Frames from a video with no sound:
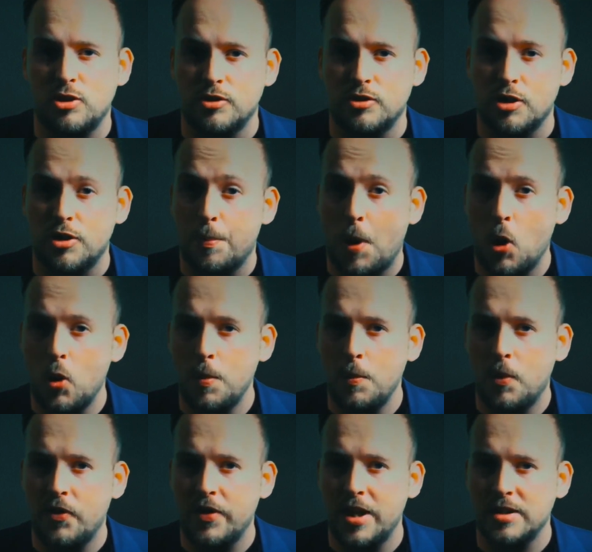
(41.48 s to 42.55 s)
to the poem
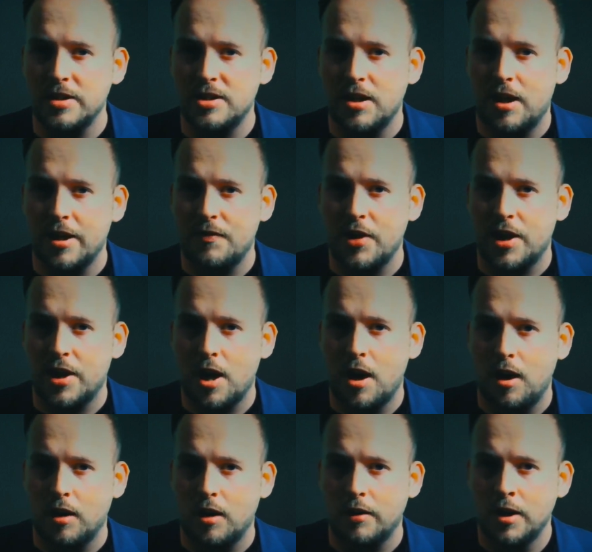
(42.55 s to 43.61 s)
on the inside of the
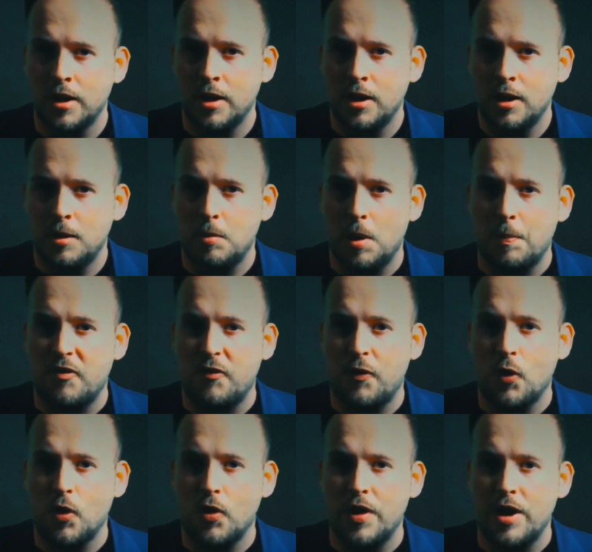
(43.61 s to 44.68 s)
card, but
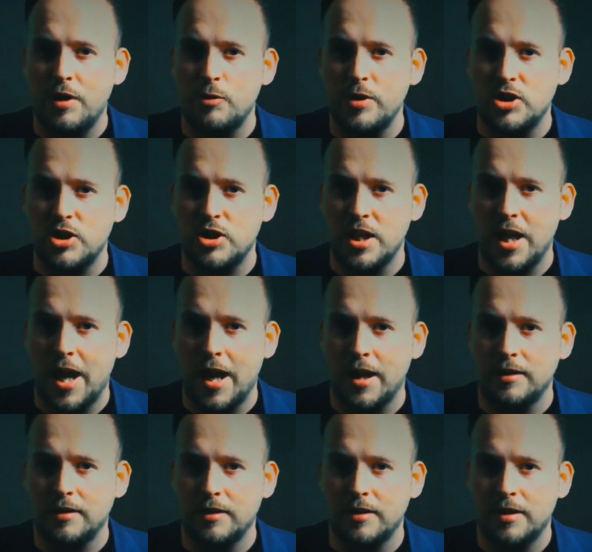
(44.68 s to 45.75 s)
before they reach the
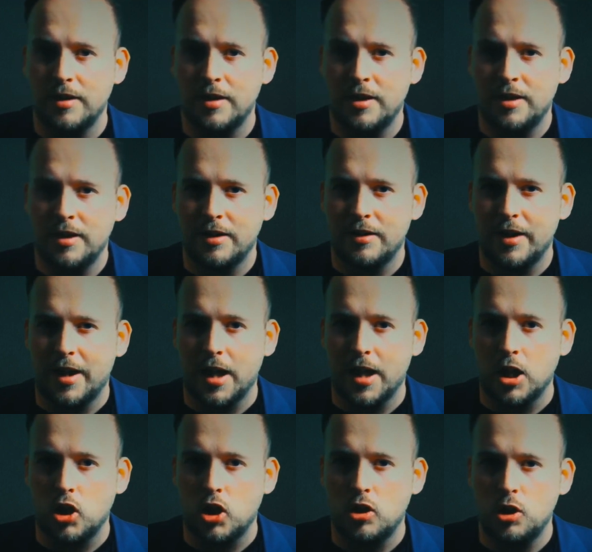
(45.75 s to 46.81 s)
end, they get a
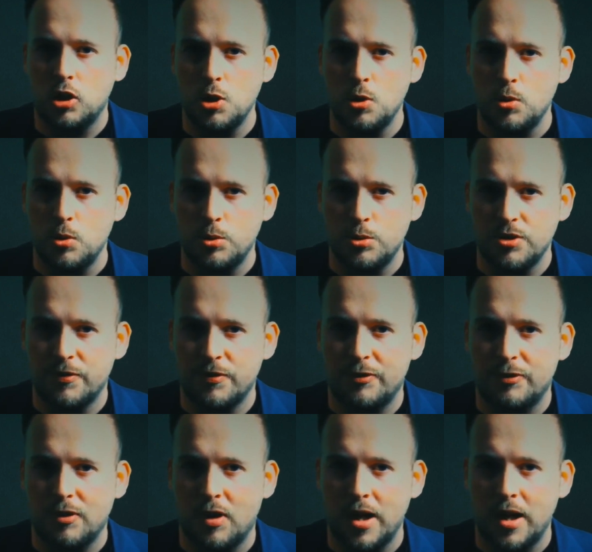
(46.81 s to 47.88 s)
huge
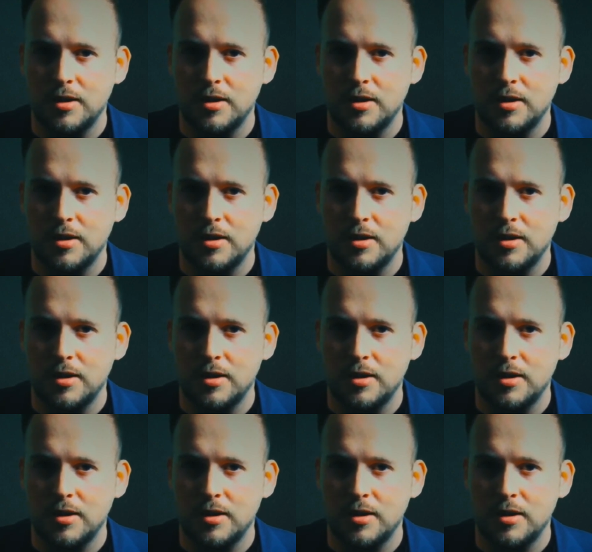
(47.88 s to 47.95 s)
fright.